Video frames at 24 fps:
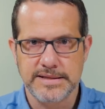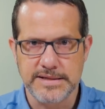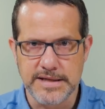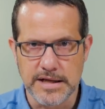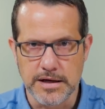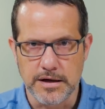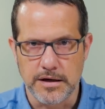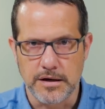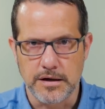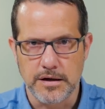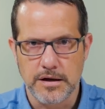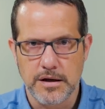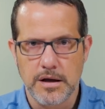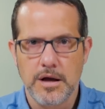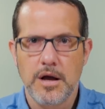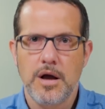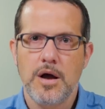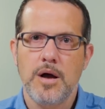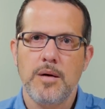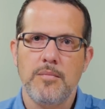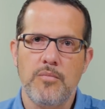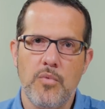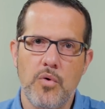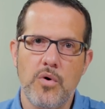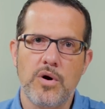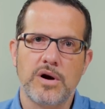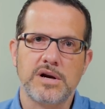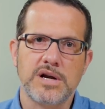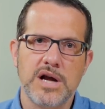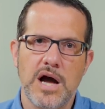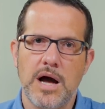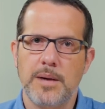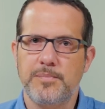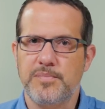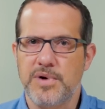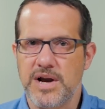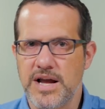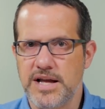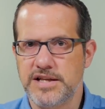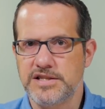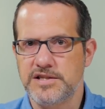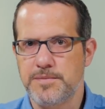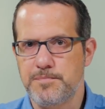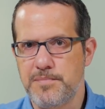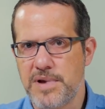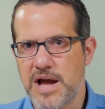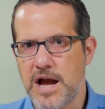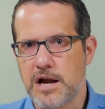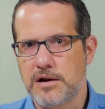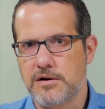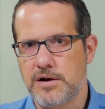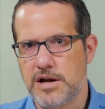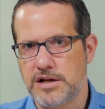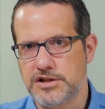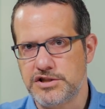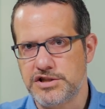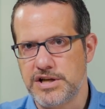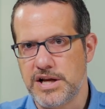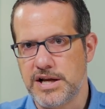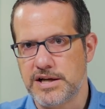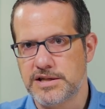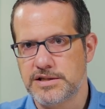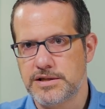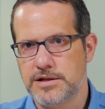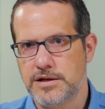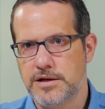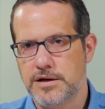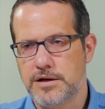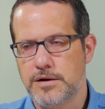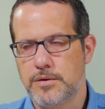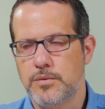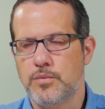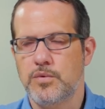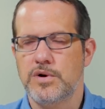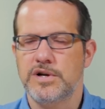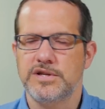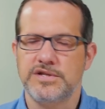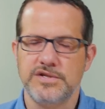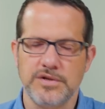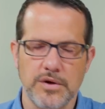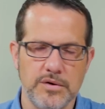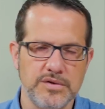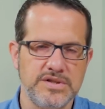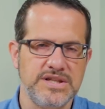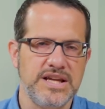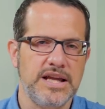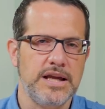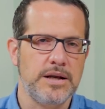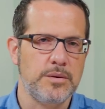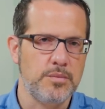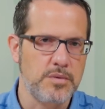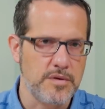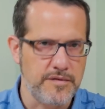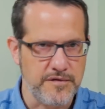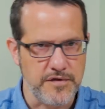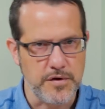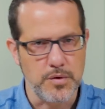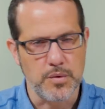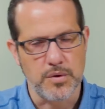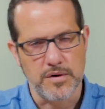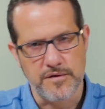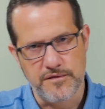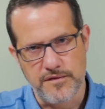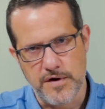Still, more comprehensive background checks were associated with fewer